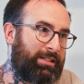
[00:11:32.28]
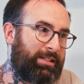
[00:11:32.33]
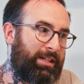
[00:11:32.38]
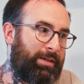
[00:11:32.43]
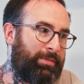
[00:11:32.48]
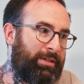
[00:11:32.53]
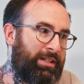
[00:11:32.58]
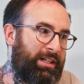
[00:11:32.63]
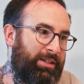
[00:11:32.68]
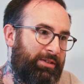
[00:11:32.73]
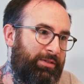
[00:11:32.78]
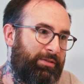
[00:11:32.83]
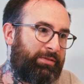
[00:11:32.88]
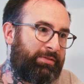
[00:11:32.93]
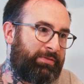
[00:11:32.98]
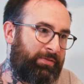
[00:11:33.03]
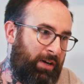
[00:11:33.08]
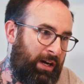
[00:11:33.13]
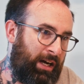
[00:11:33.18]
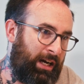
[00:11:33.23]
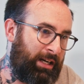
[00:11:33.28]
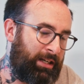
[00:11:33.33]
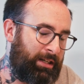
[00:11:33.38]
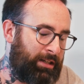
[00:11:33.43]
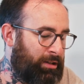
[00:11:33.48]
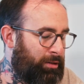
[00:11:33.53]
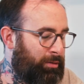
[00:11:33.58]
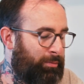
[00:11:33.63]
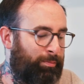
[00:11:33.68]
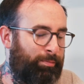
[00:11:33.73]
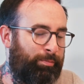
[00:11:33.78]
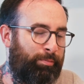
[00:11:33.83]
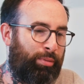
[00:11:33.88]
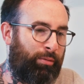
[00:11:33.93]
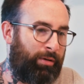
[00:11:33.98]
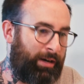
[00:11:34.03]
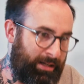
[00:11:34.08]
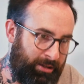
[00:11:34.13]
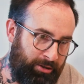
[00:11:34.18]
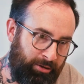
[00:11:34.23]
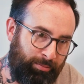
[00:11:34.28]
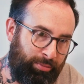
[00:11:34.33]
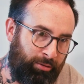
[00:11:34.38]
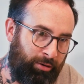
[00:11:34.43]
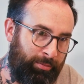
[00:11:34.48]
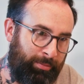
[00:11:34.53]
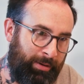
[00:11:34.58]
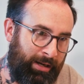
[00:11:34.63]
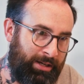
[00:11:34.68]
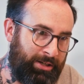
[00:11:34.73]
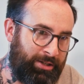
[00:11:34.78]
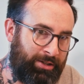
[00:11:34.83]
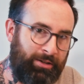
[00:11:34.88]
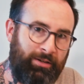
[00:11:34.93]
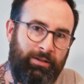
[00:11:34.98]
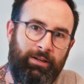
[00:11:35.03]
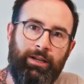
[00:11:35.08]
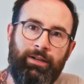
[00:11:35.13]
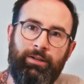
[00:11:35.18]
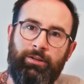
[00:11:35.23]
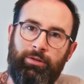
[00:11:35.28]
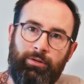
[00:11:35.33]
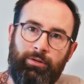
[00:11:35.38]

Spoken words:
time you get into a fight and you break your probation and you